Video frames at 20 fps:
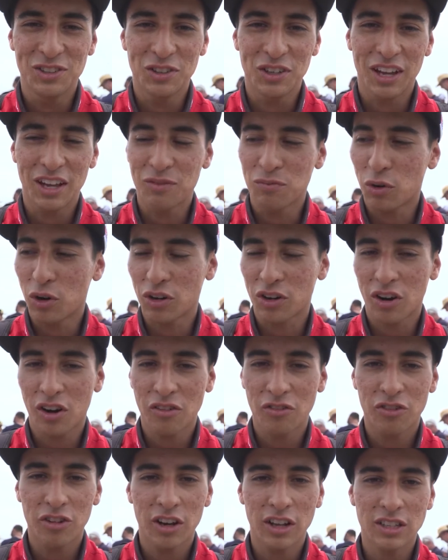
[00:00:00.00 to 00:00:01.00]
get more
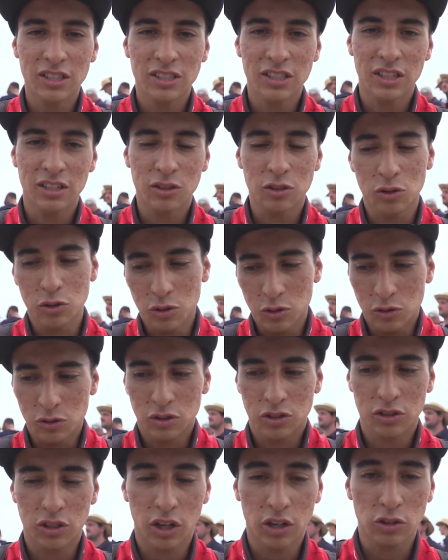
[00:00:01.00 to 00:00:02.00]
confidence and to
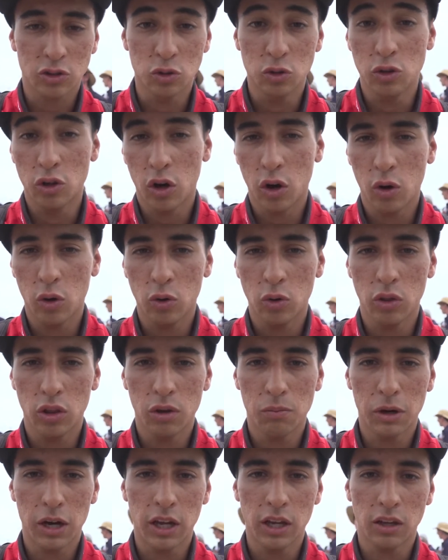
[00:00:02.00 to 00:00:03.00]
start to know
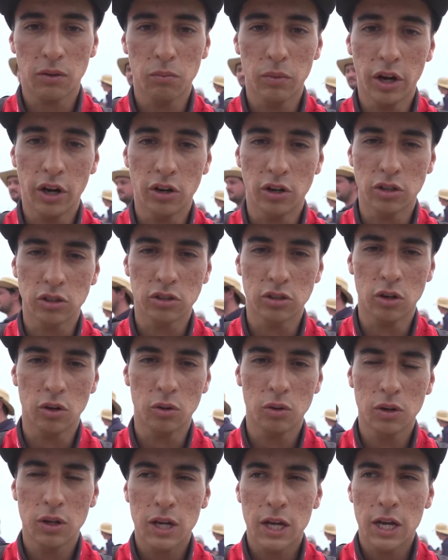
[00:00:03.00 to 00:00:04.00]
the bike better.
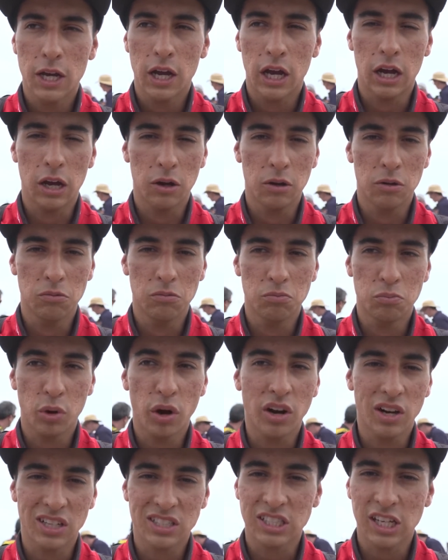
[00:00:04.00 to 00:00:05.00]
So I'm
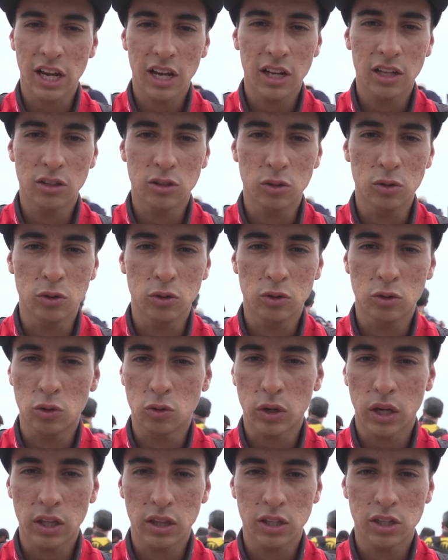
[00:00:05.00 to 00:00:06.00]
pretty excited to
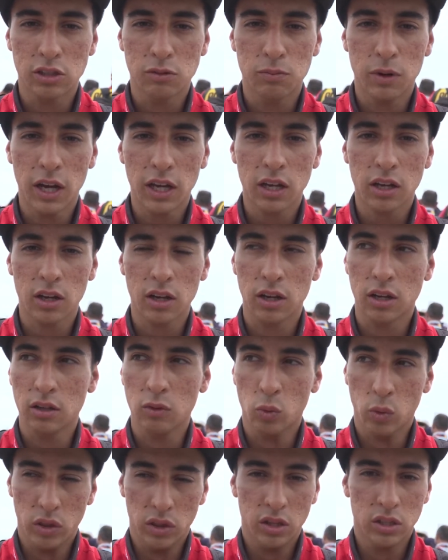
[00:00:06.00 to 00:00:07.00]
ride this bike
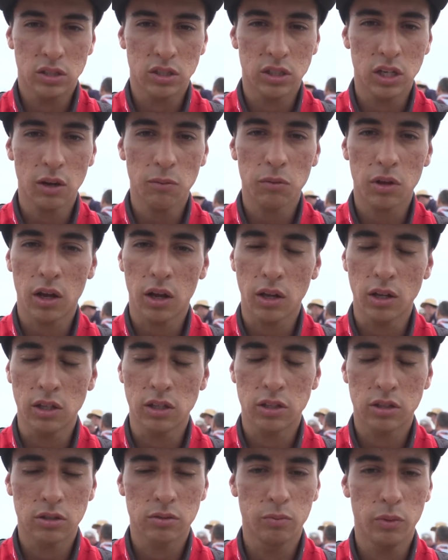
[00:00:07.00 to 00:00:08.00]
and with this team that is
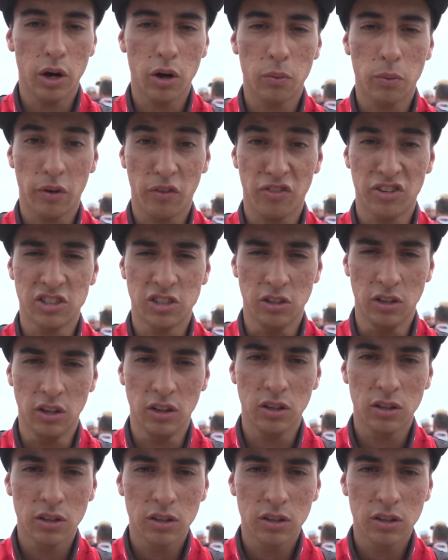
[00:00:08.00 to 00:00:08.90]
very professional.